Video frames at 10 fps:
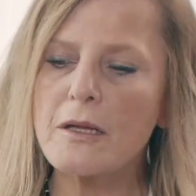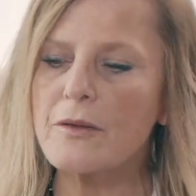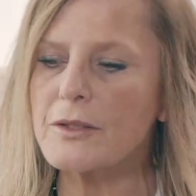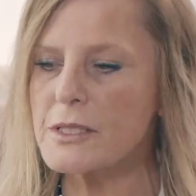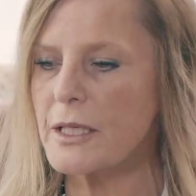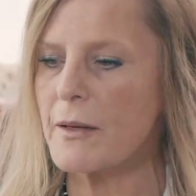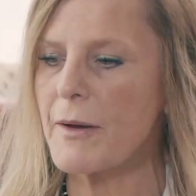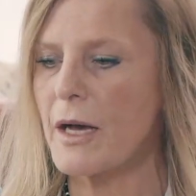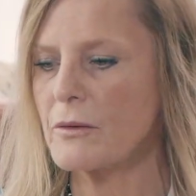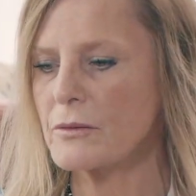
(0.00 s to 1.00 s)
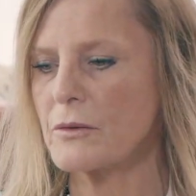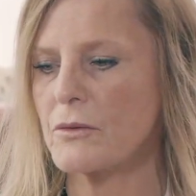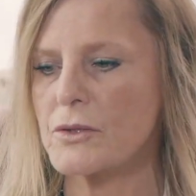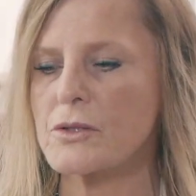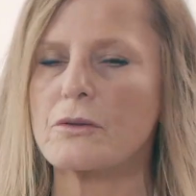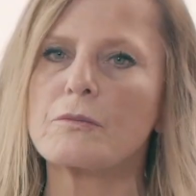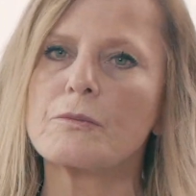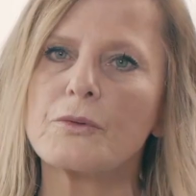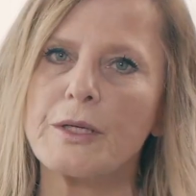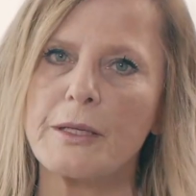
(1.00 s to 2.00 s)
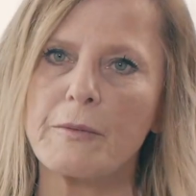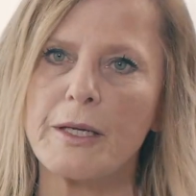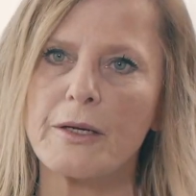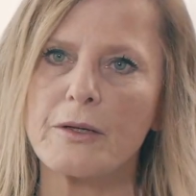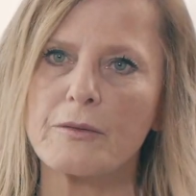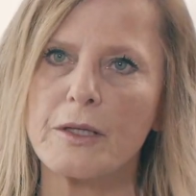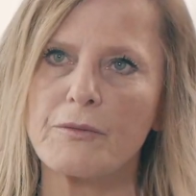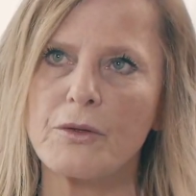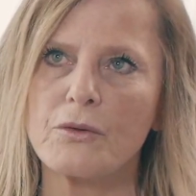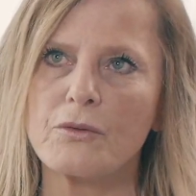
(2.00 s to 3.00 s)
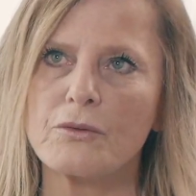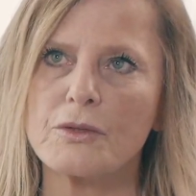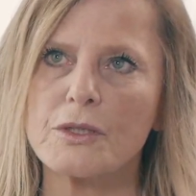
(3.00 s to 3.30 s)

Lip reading: another thing about also Bohyme hair. If you